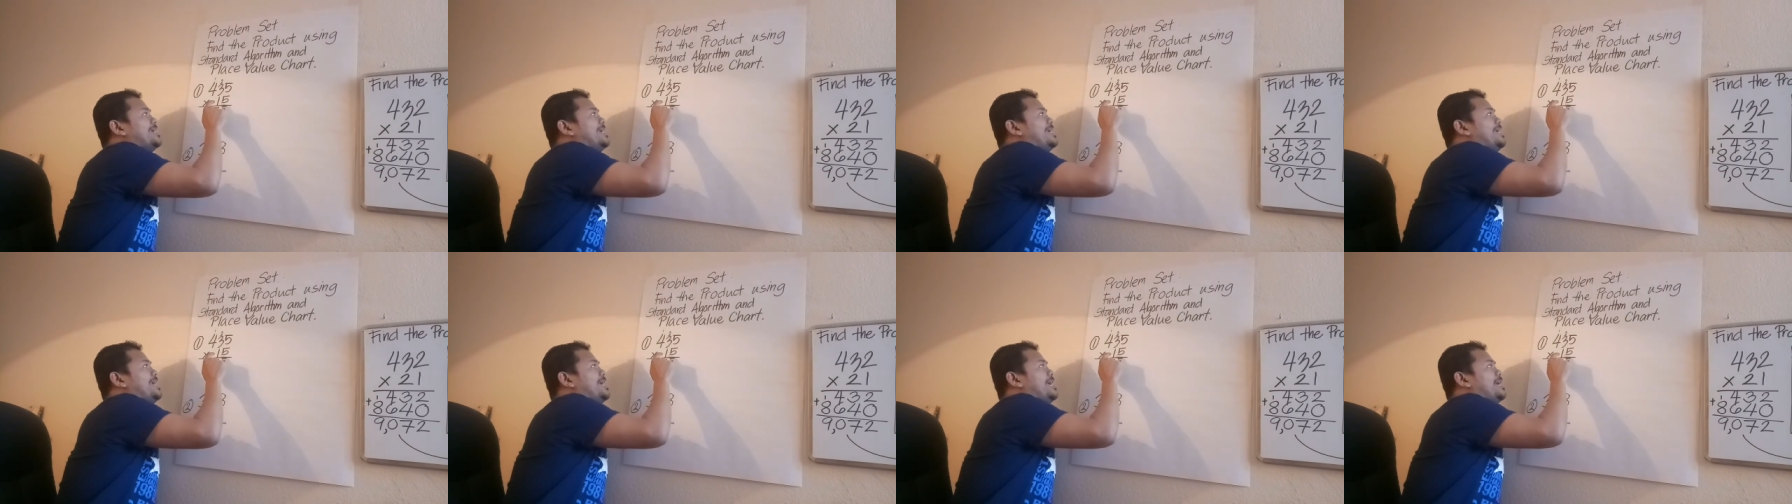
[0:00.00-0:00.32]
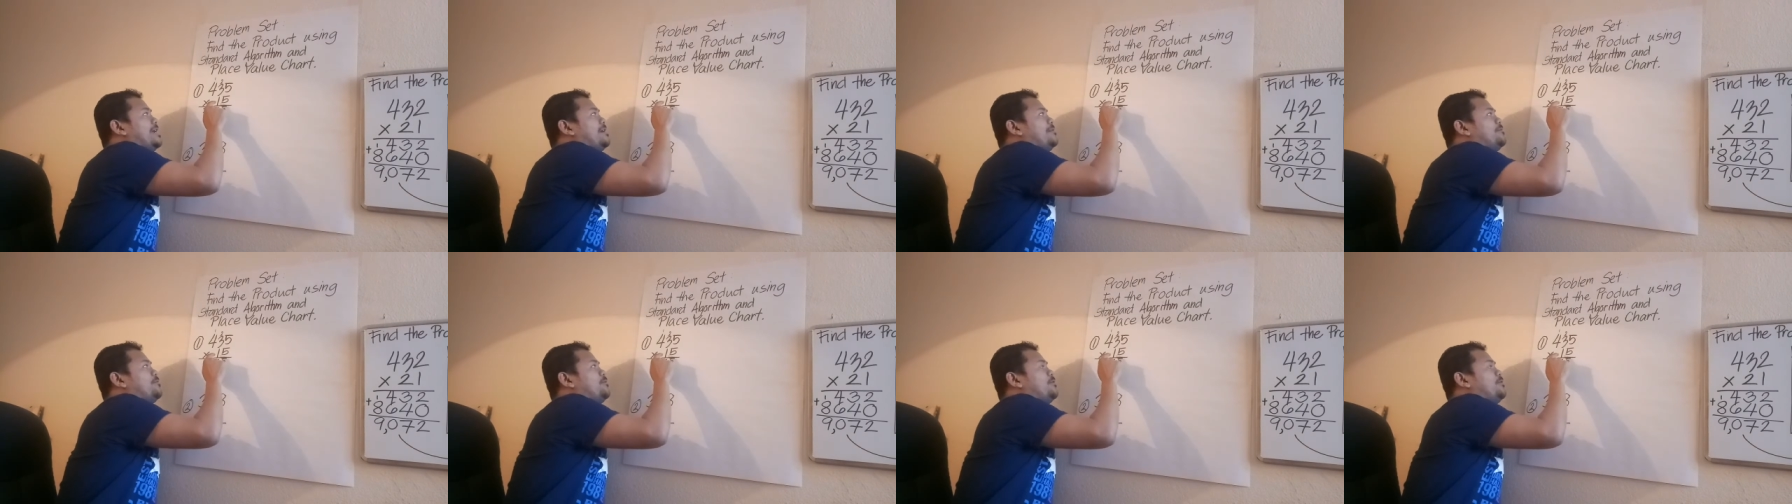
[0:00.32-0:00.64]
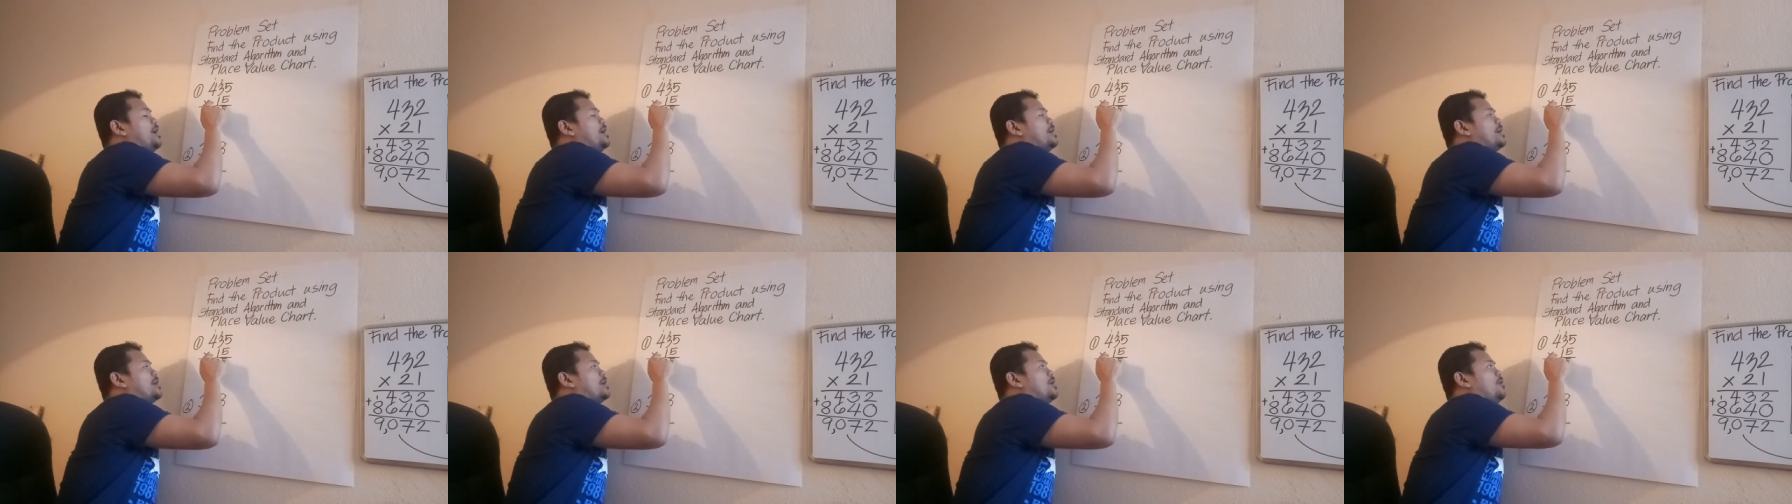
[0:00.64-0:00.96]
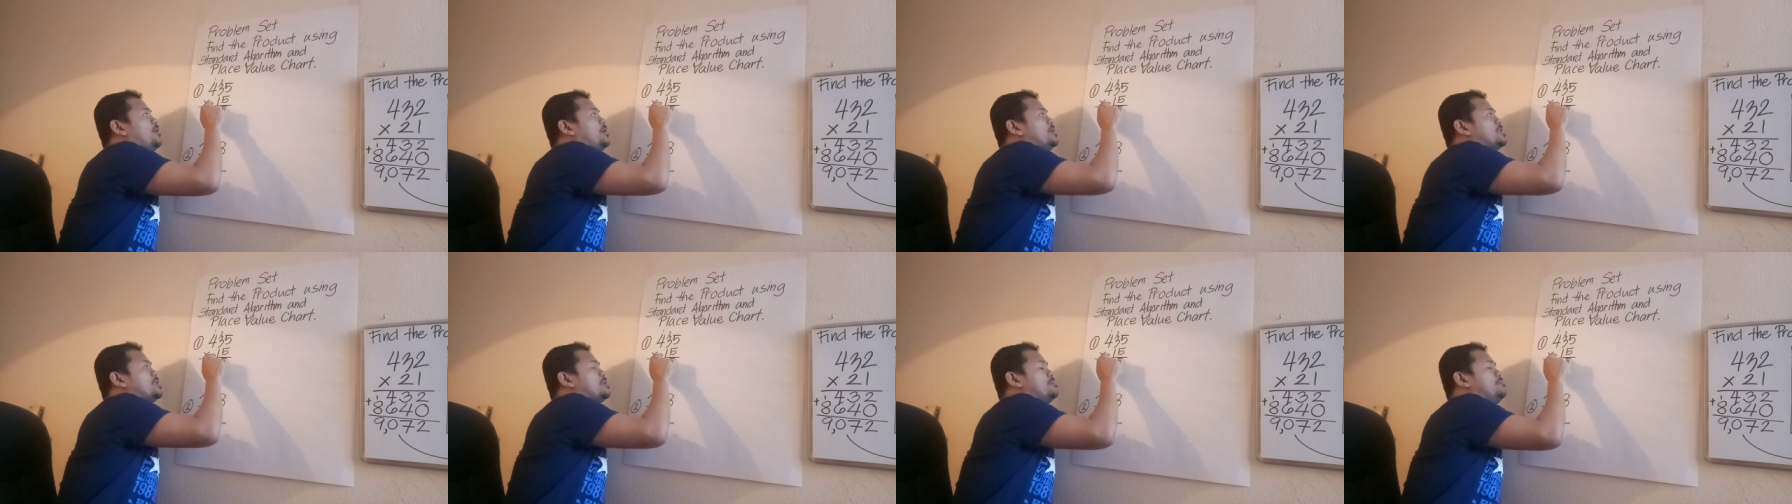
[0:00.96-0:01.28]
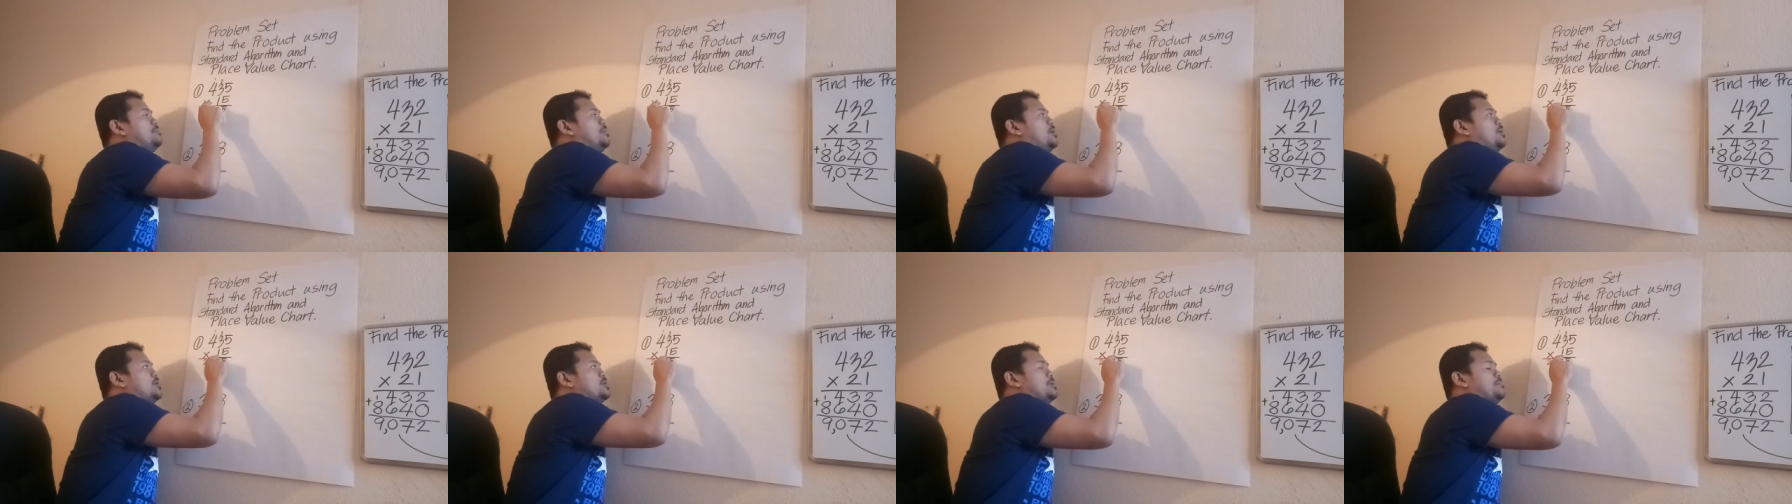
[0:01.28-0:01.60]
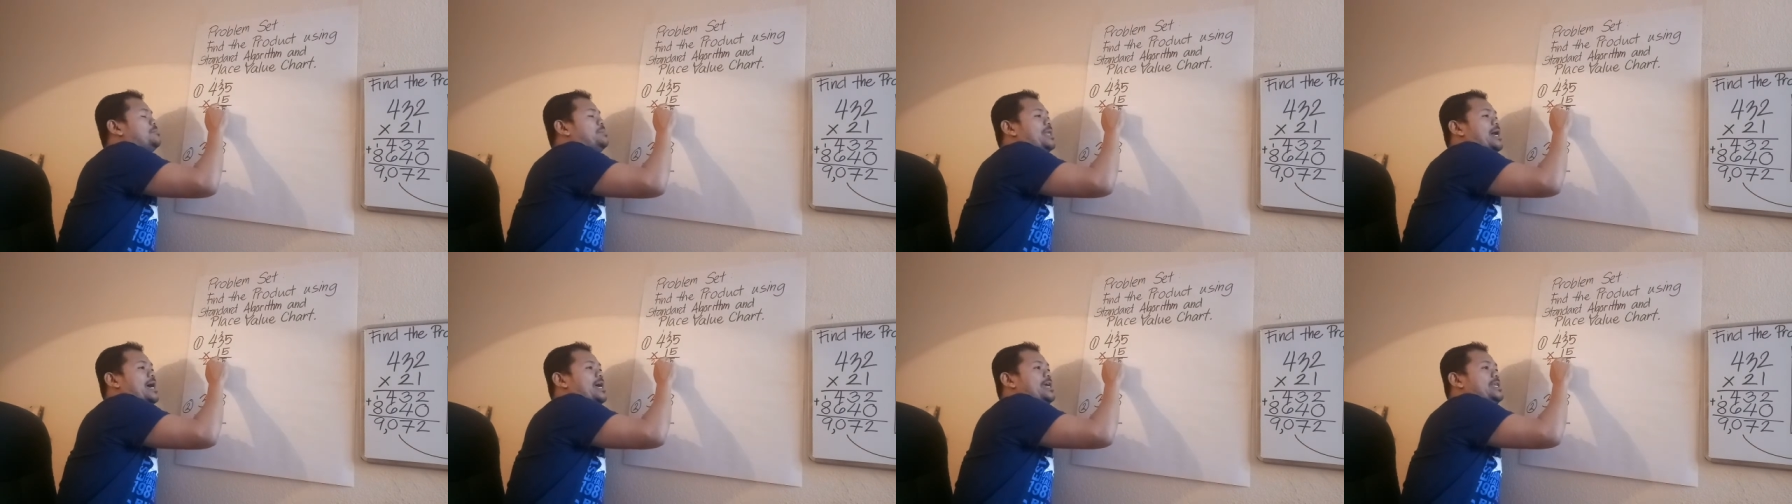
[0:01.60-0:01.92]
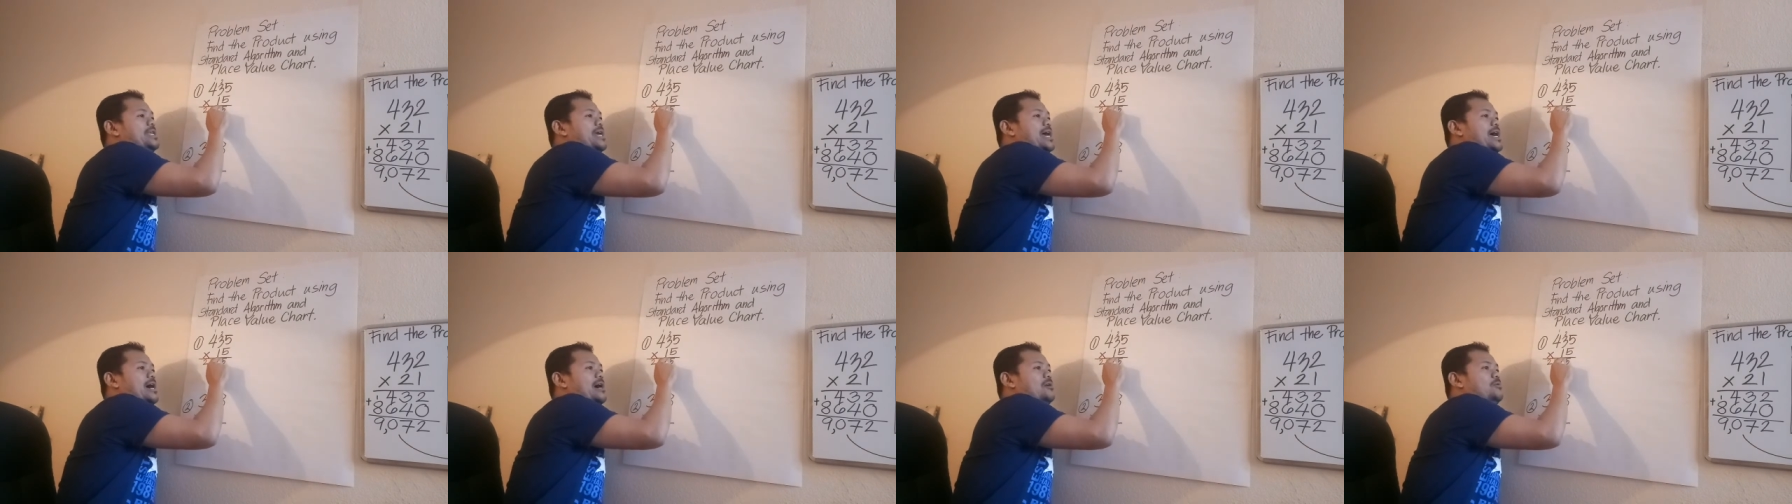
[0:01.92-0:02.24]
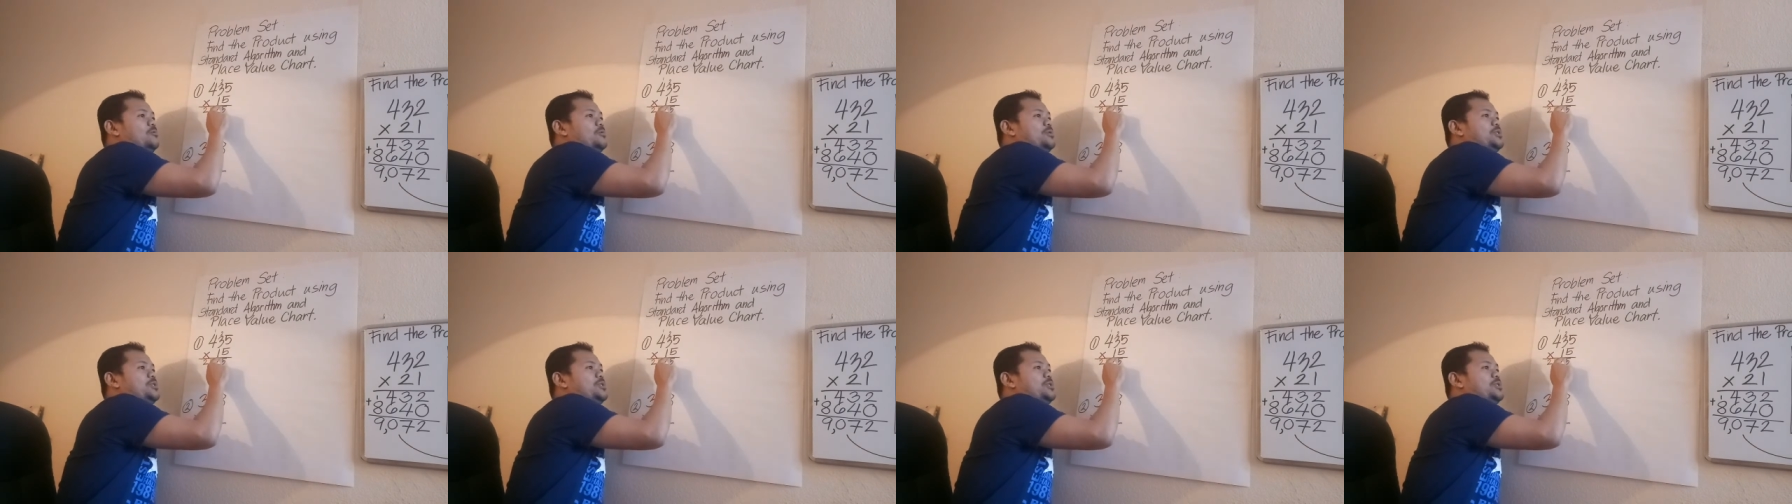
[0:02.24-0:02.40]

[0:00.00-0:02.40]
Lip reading: if we are going to multiply now